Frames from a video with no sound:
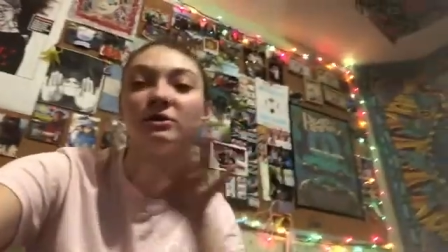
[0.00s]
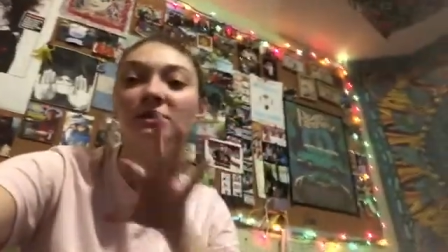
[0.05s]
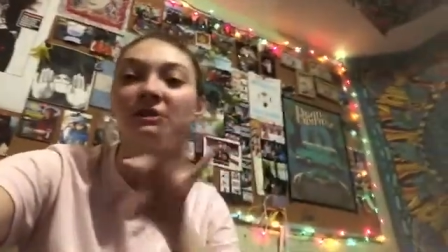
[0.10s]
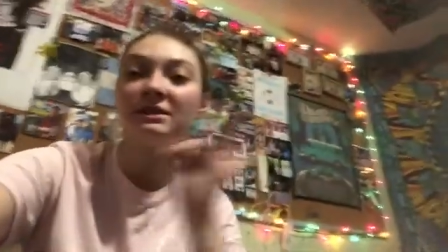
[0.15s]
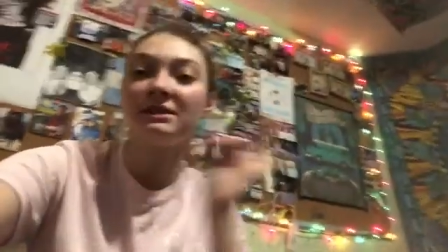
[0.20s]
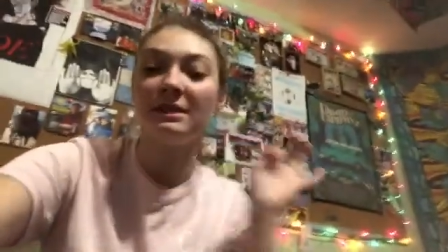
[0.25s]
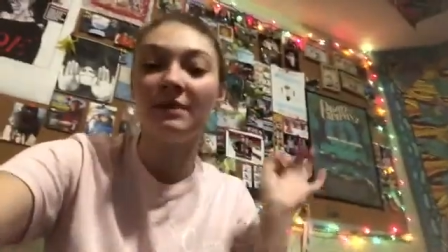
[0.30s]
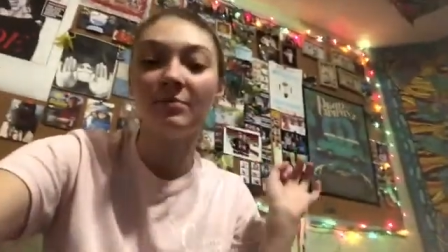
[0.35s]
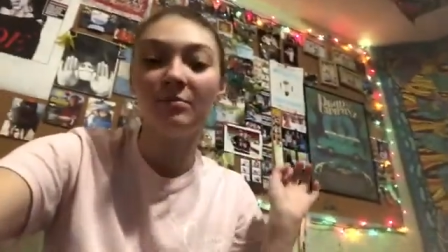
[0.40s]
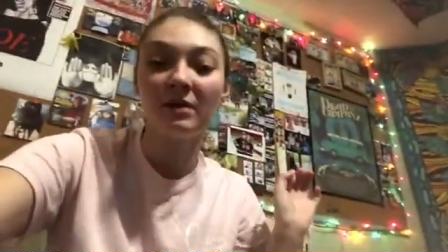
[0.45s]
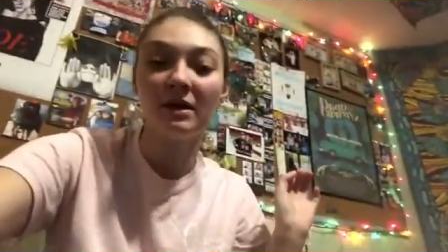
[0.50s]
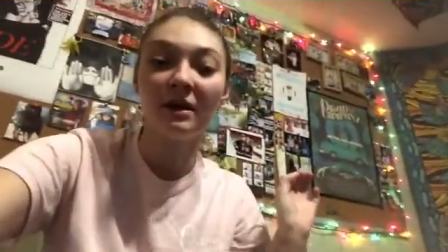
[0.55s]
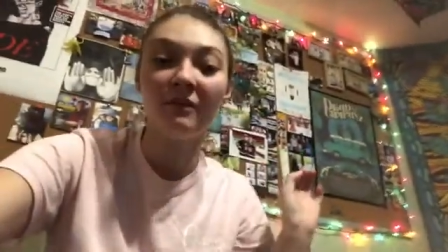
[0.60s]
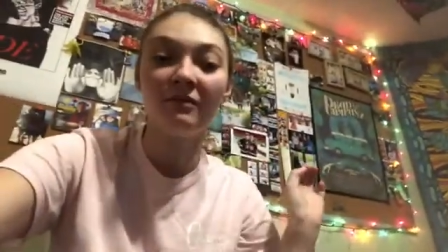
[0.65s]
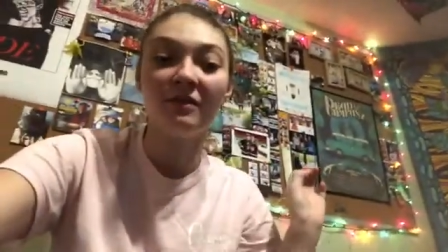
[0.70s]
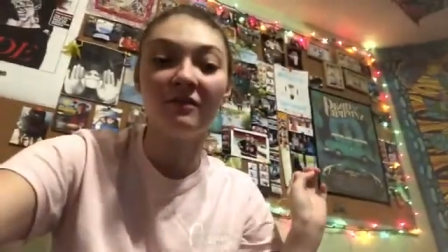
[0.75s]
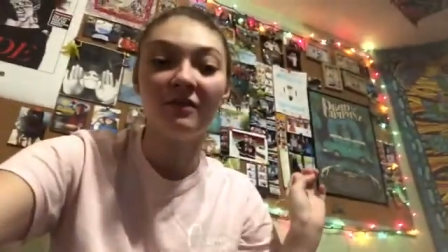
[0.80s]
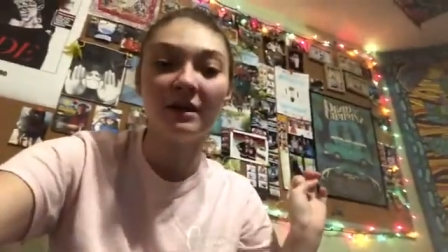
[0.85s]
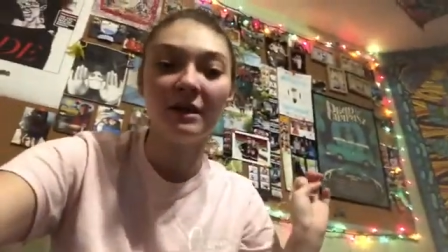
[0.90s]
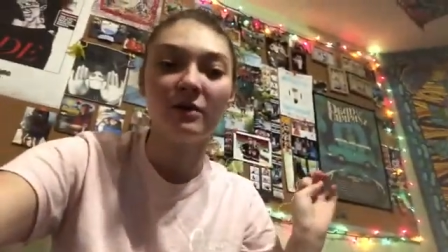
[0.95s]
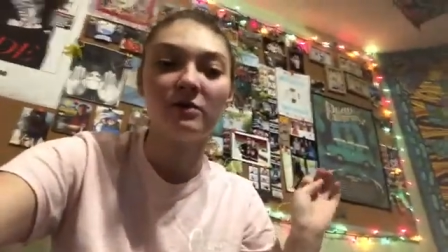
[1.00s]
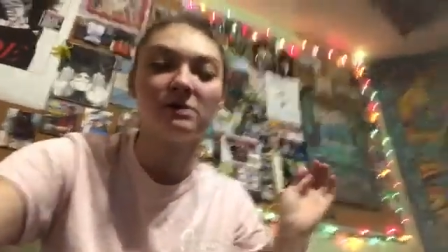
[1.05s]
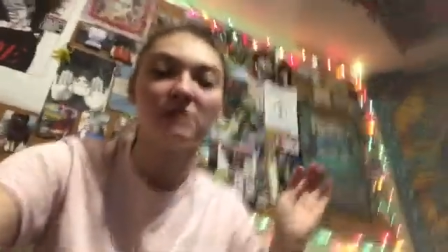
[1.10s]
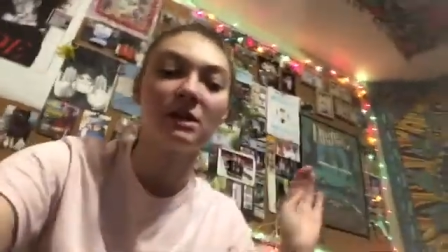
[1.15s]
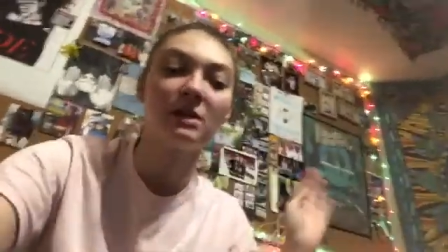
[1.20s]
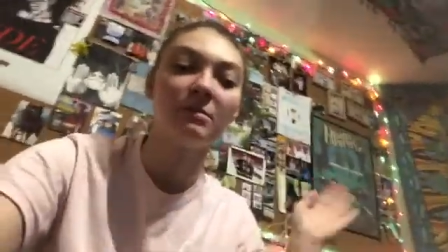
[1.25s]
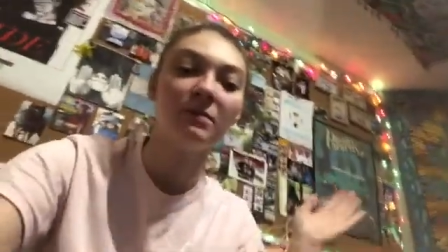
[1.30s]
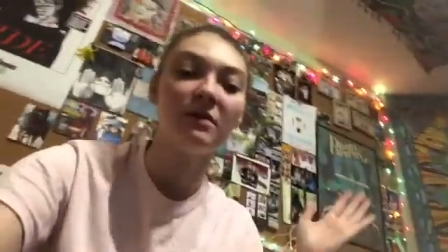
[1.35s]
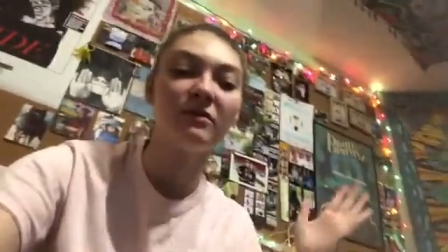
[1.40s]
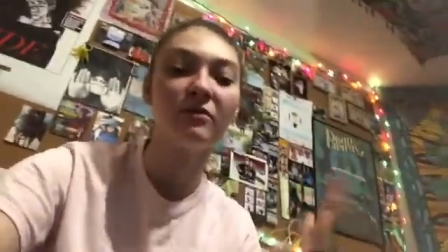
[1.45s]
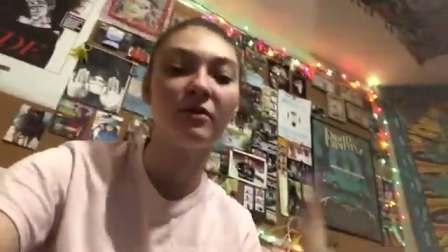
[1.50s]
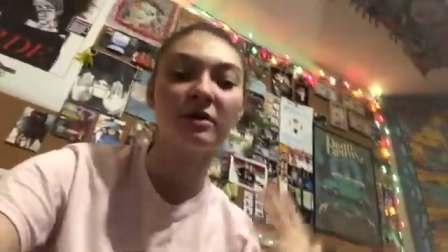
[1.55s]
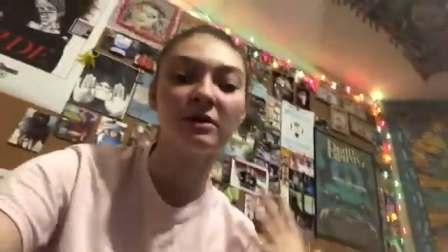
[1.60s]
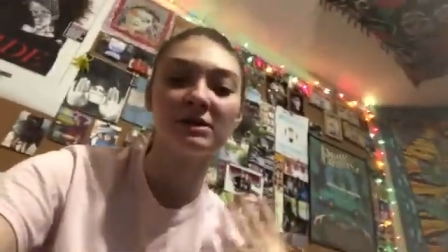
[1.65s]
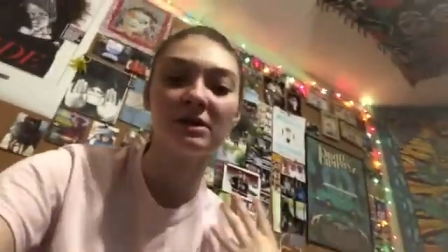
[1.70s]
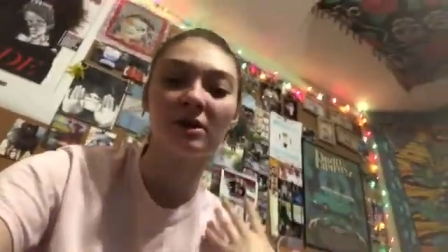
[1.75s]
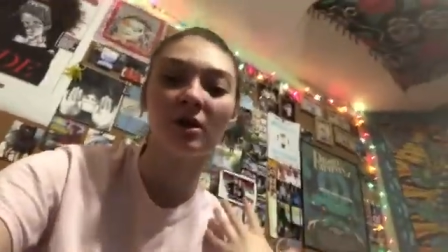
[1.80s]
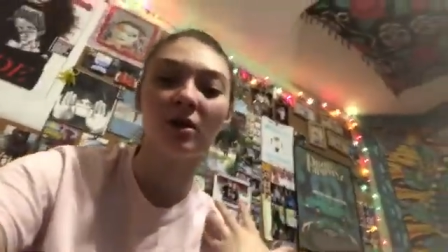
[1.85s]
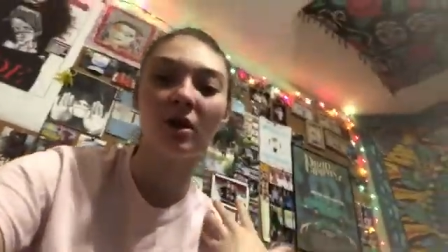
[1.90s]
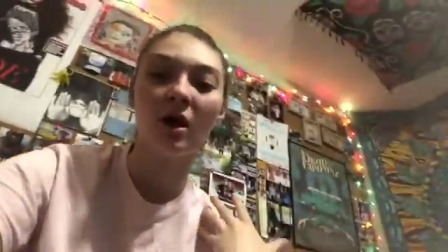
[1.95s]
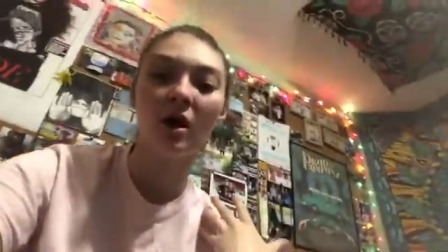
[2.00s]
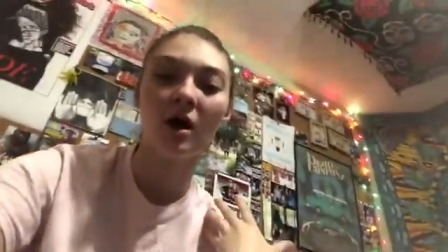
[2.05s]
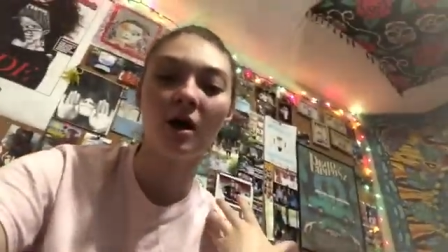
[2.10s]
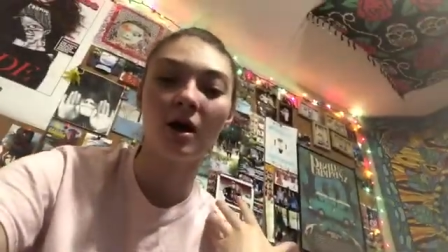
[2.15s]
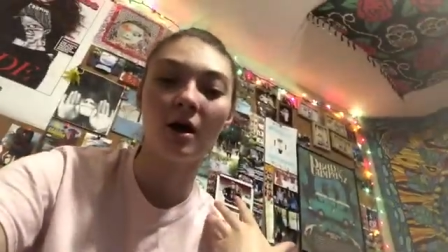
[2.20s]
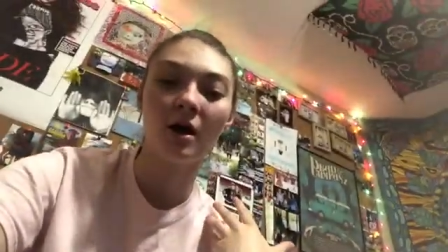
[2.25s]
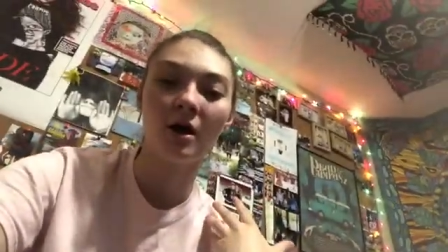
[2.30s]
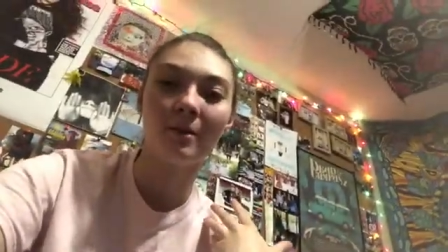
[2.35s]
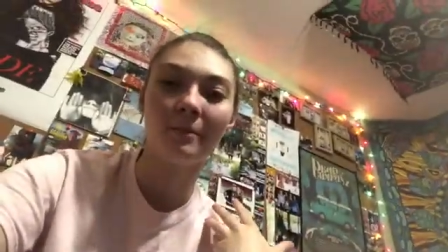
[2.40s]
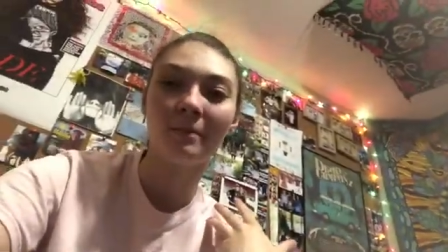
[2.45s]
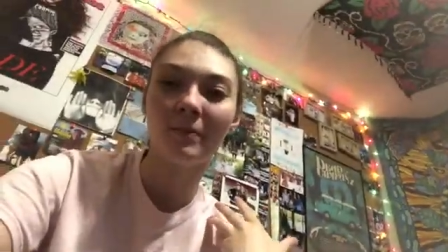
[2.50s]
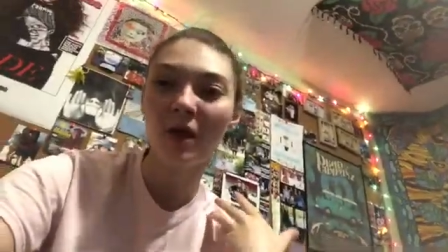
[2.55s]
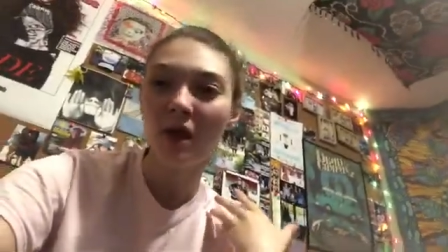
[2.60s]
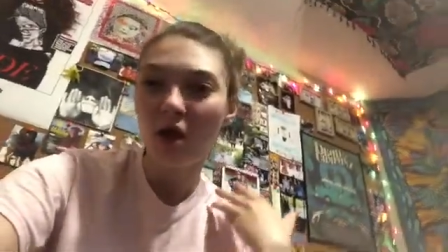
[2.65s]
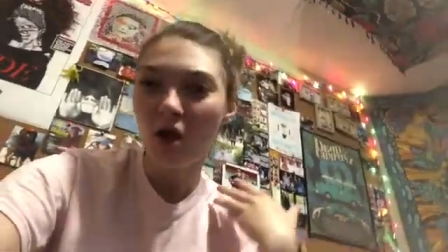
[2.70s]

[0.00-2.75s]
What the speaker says: snippet of the video is going to be focusing a lot on